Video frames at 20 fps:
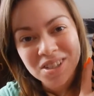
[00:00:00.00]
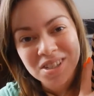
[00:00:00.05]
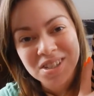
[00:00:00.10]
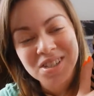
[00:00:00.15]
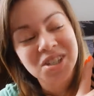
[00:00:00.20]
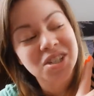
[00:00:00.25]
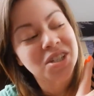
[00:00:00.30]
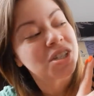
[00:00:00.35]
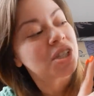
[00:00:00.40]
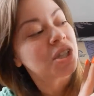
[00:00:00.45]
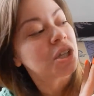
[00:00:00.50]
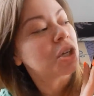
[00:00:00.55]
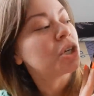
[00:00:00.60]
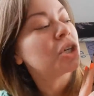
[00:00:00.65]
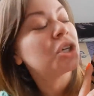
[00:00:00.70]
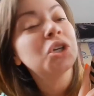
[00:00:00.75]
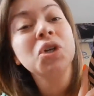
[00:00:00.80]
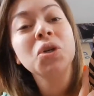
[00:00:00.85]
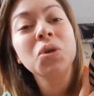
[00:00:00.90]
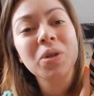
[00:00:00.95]
It's just the
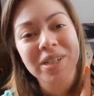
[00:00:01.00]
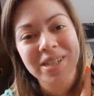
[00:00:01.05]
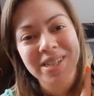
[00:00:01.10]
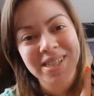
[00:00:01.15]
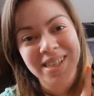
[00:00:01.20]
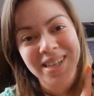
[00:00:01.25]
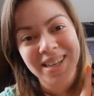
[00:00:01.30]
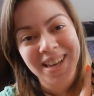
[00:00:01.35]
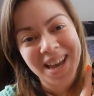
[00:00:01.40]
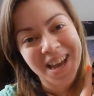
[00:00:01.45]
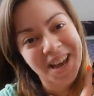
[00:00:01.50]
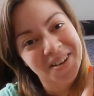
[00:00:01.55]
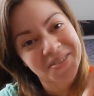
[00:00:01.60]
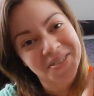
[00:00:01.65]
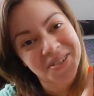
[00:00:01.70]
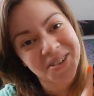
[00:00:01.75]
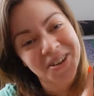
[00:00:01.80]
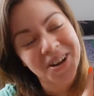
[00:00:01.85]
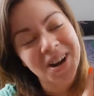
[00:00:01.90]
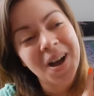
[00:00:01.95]
cutest thing
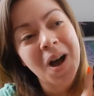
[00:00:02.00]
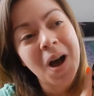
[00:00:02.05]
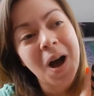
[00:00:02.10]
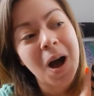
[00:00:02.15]
ever.